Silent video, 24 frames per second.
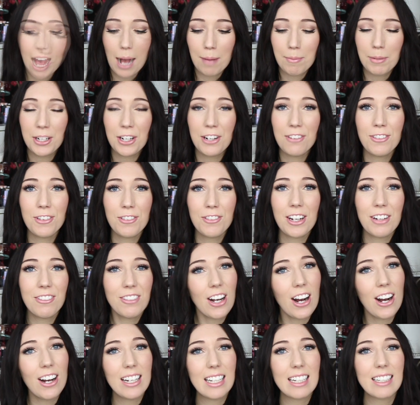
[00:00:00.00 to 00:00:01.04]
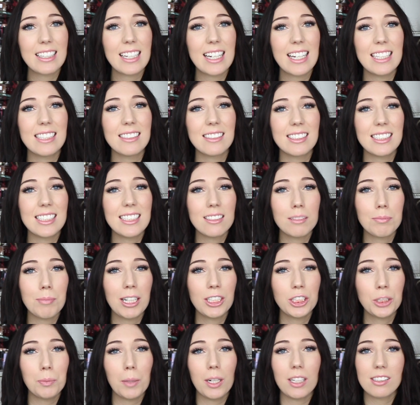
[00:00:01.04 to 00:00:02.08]
And my other favourite eyeliner is the
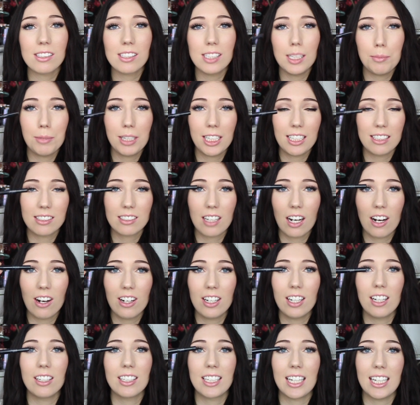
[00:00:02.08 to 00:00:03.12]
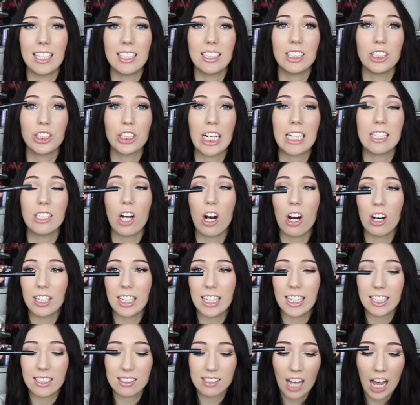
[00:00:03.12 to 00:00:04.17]
Smashbox Limitless Eyeliner in the shade
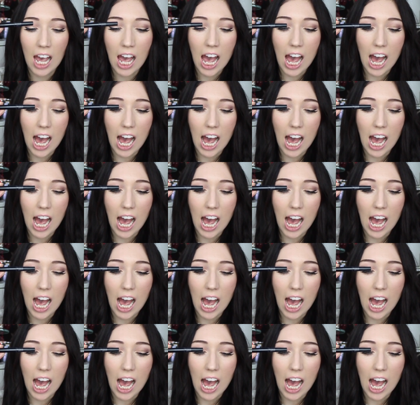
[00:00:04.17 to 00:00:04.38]
Onyx,